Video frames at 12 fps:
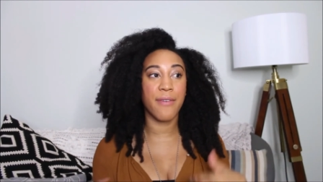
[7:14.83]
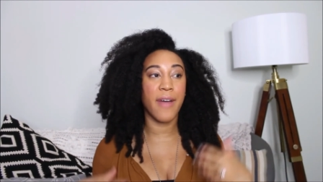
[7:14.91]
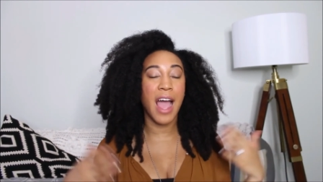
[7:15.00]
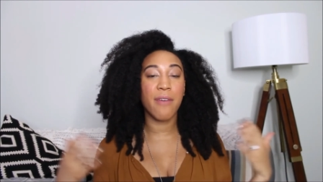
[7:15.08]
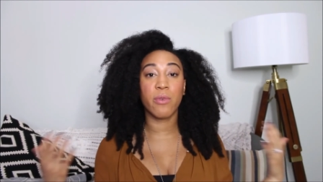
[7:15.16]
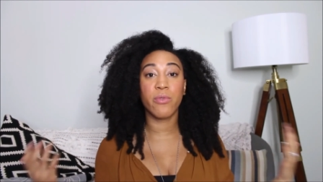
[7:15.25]
If
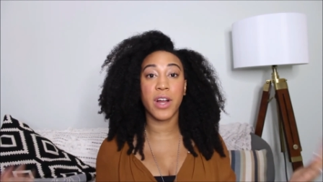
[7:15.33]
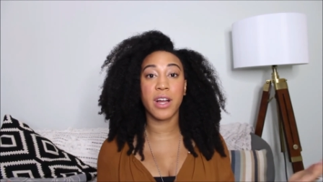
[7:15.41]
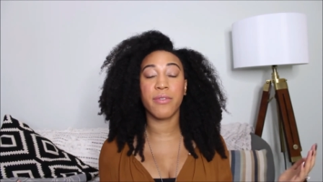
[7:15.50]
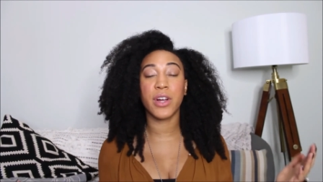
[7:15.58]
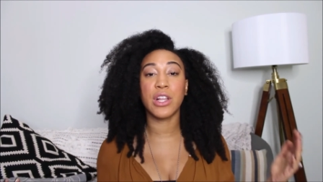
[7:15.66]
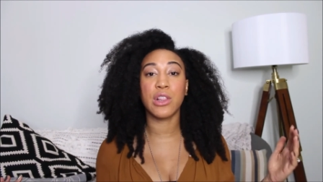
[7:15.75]
I have a
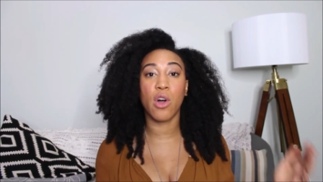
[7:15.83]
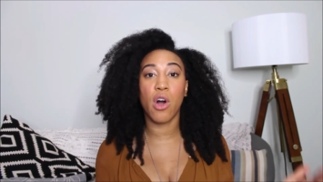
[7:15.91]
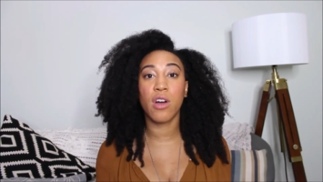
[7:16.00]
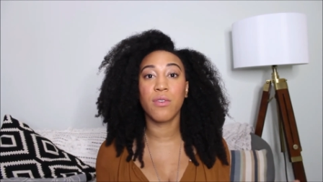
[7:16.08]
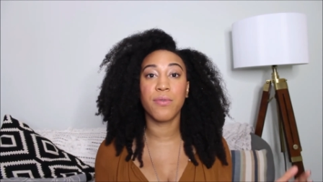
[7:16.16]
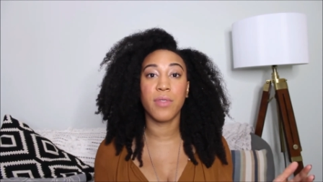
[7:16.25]
very, very
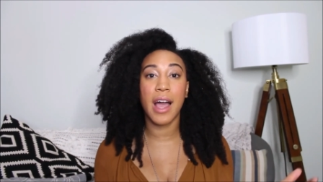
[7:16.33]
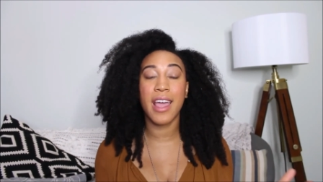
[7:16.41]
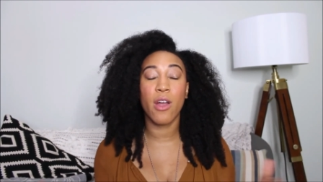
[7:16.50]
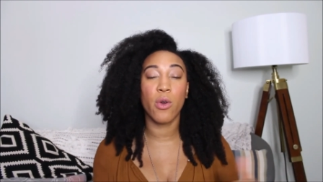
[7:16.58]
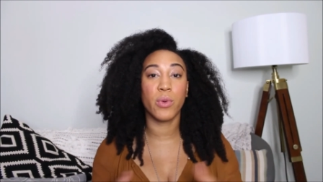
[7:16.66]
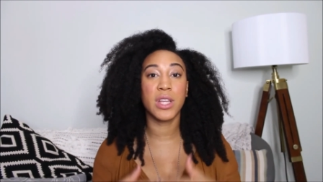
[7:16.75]
long
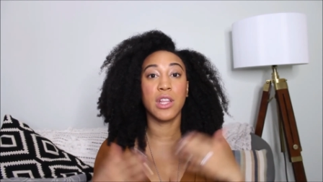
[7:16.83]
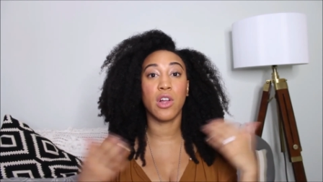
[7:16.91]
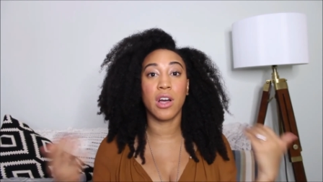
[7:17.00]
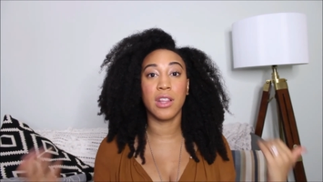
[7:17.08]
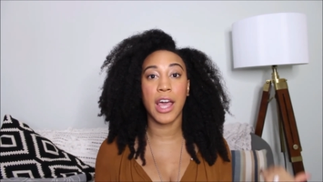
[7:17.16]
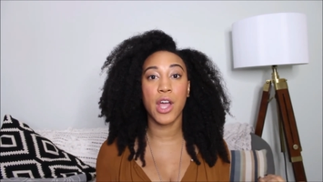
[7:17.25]
flight or really
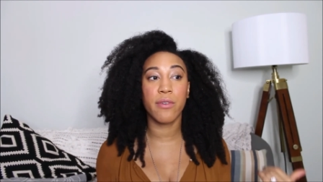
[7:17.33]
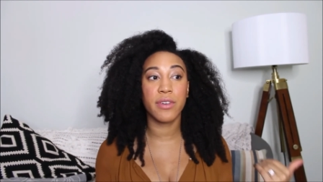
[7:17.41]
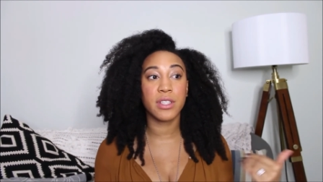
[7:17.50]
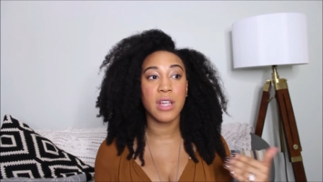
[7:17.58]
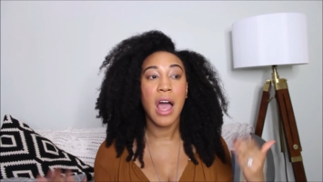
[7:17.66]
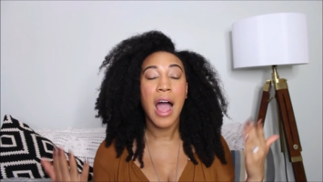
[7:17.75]
long
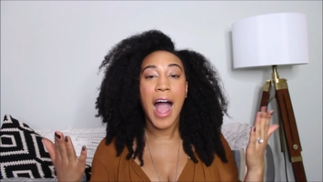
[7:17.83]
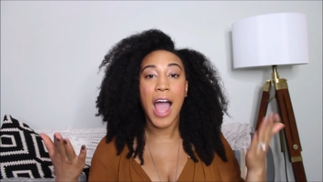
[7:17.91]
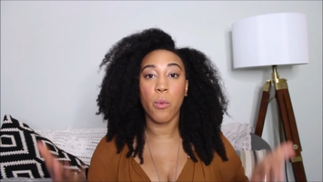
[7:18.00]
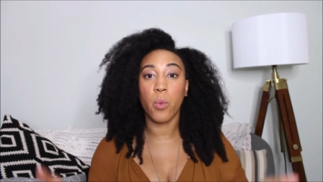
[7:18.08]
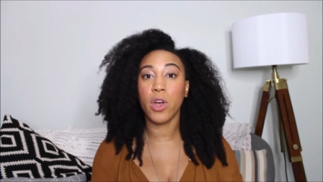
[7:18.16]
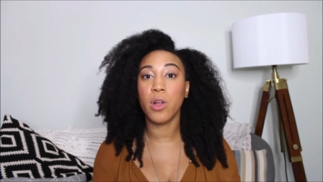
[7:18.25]
layovers,
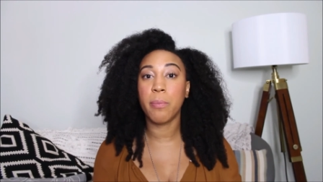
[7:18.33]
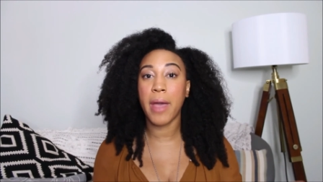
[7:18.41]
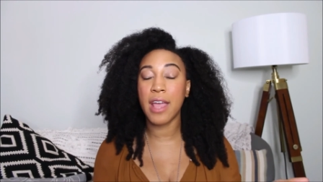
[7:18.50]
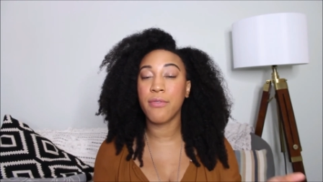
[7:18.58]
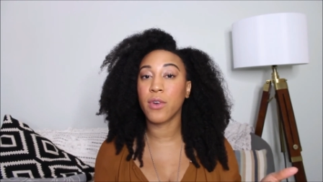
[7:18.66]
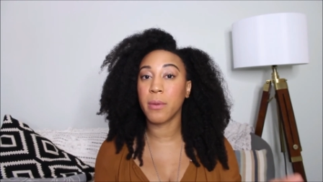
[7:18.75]
I will
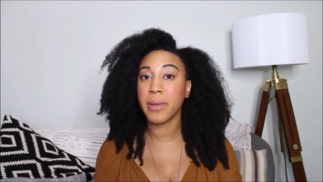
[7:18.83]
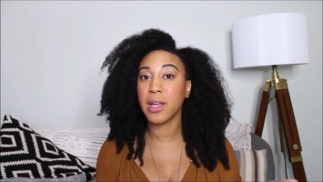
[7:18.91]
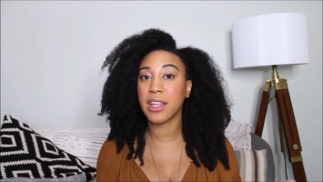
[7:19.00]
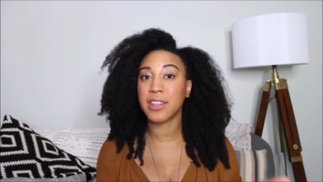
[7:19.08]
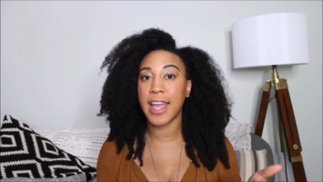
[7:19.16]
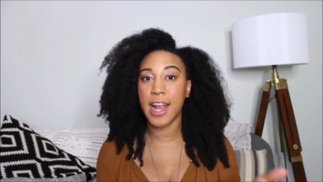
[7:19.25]
pay for a
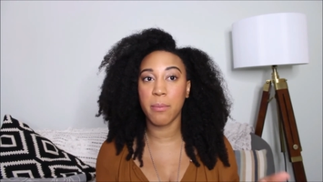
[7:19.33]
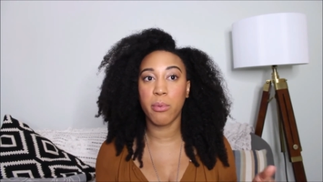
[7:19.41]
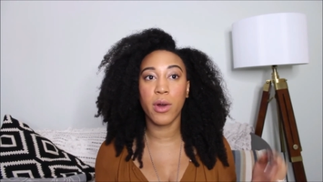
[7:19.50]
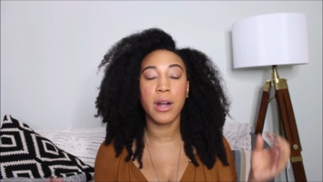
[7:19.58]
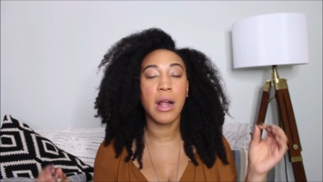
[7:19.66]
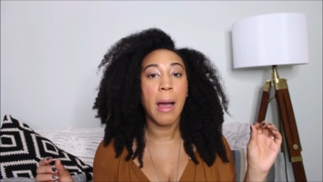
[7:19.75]
meal at the
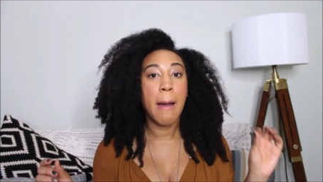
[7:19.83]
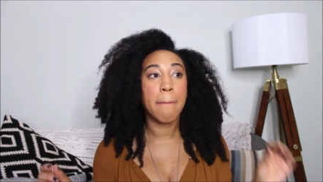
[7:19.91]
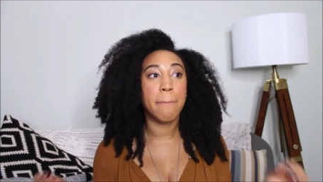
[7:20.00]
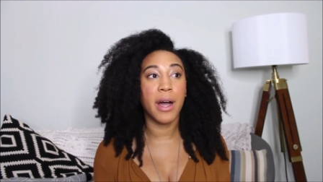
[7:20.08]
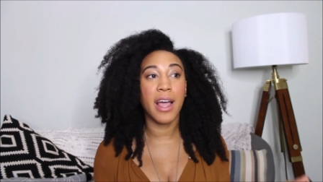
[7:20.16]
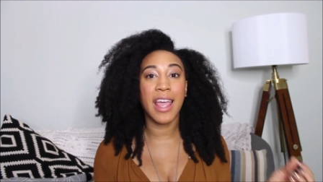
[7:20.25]
airport,
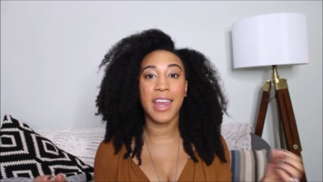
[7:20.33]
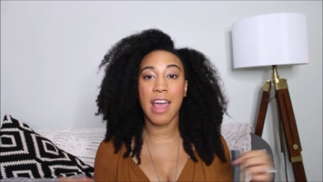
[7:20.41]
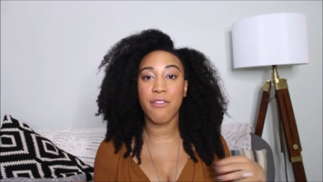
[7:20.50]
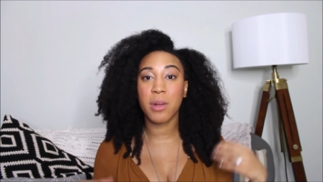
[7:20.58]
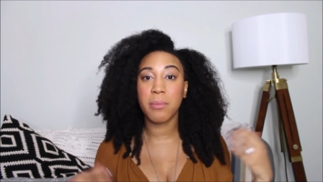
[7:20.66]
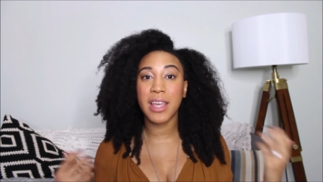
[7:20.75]
but
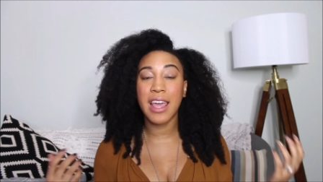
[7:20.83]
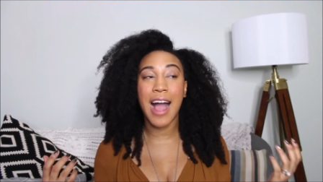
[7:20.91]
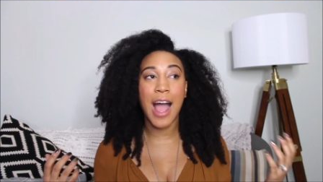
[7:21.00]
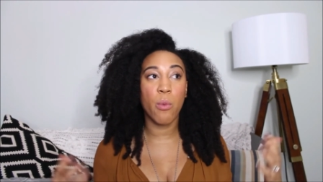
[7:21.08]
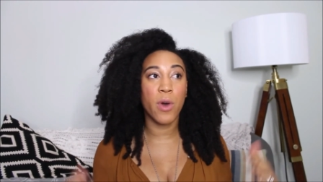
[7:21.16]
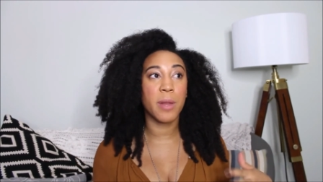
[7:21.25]
inevitably
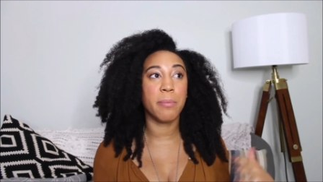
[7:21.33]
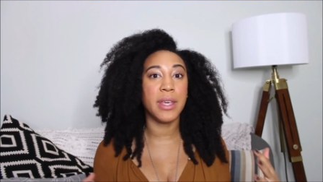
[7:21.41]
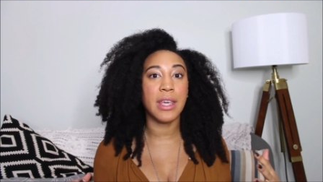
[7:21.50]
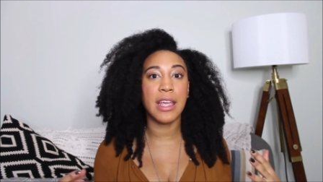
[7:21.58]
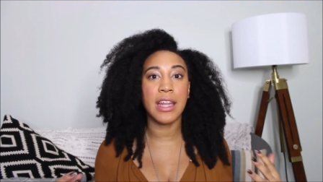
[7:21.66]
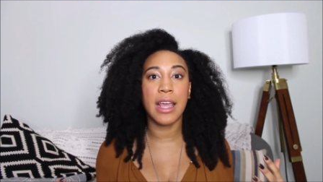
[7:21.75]
I want to
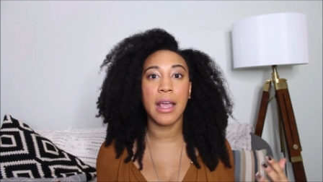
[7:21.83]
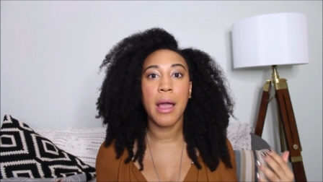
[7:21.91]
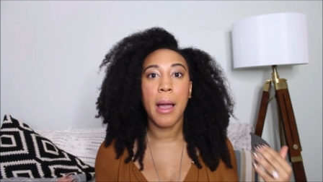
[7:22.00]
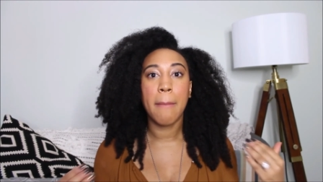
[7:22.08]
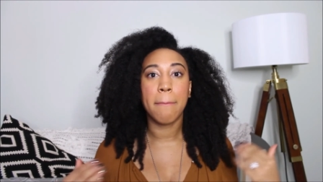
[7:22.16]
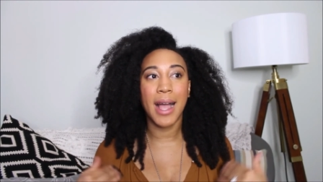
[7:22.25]
be
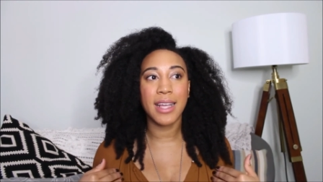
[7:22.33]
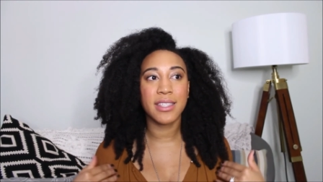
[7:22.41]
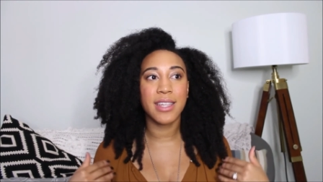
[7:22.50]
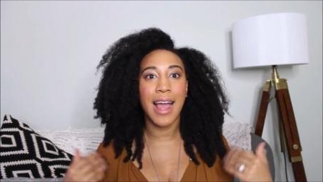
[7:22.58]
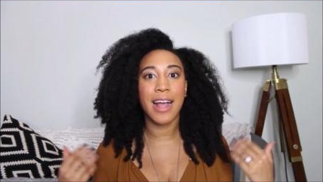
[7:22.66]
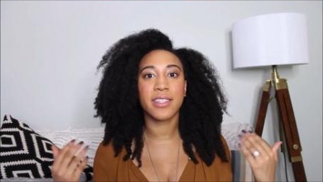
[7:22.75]
eating my
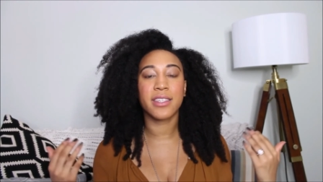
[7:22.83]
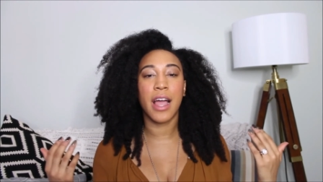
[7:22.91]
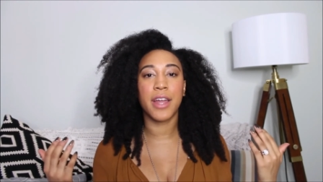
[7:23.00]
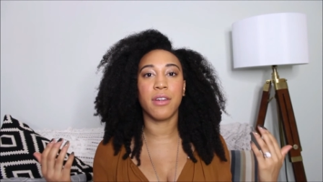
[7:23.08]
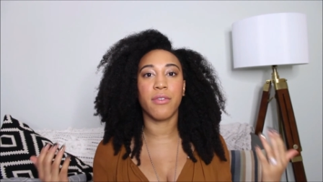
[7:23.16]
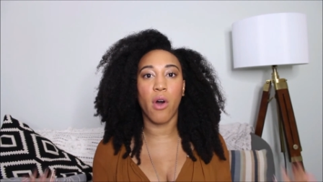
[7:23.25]
snacks
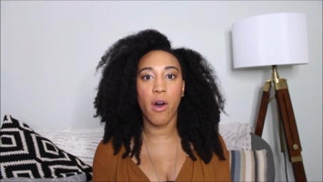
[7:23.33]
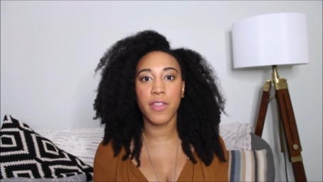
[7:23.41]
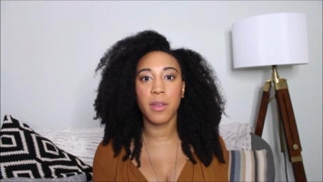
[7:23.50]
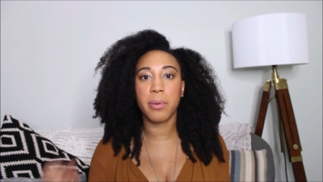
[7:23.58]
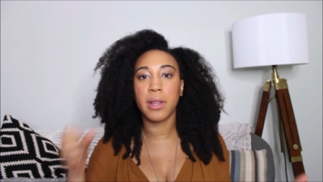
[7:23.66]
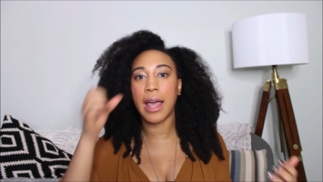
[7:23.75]
kind of
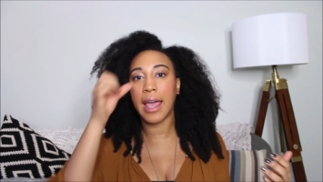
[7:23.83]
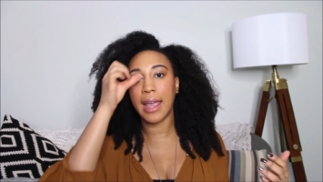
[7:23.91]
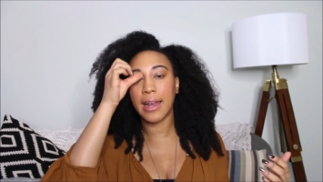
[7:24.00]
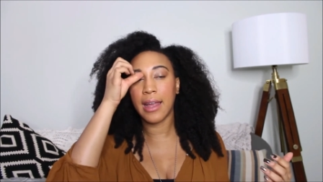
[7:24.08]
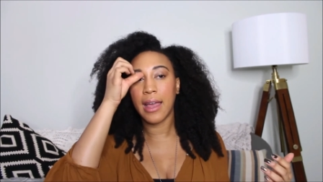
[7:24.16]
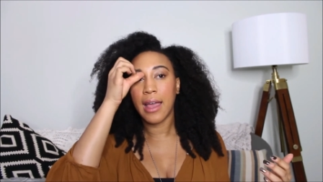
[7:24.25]
on the plane